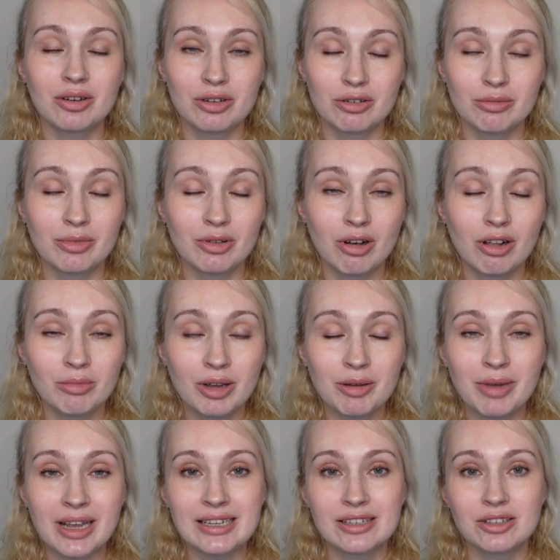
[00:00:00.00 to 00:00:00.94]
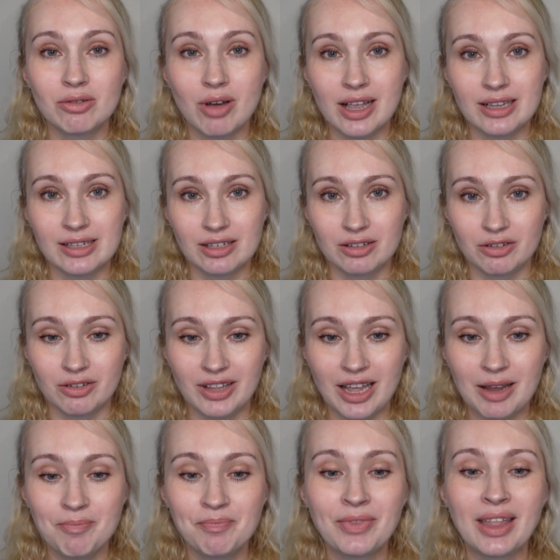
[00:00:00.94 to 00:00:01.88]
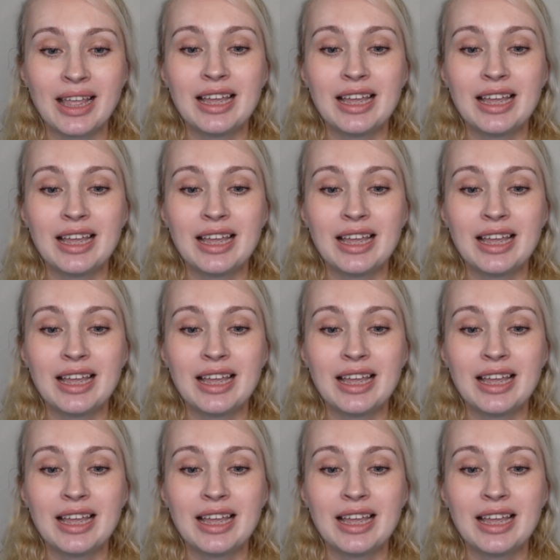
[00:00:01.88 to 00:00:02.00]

do all my best to answer to them